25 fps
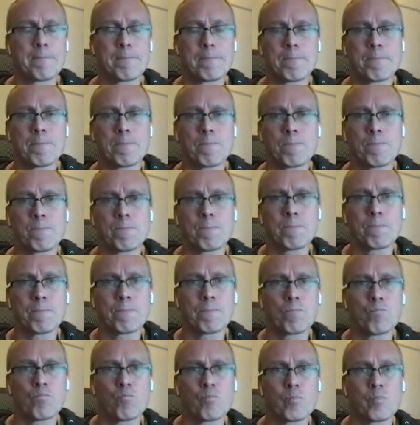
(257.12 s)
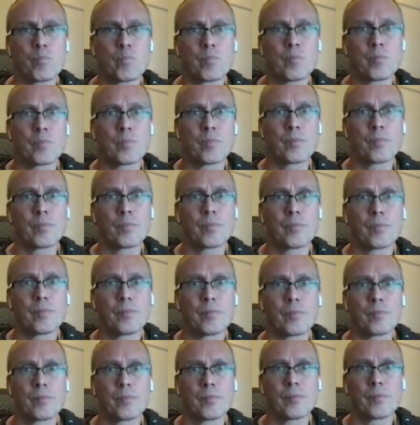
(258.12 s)

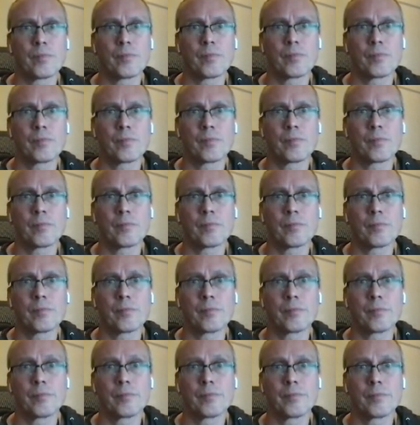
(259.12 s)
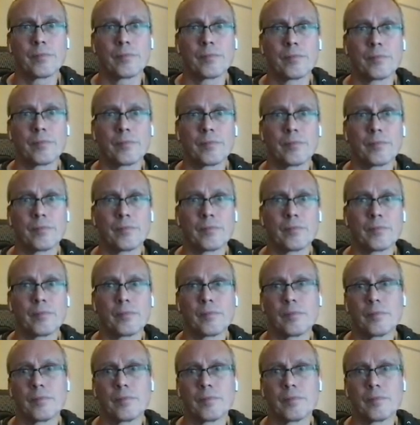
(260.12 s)

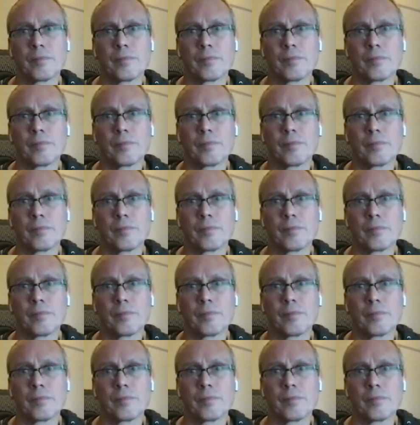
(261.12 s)
The person shown says nothing.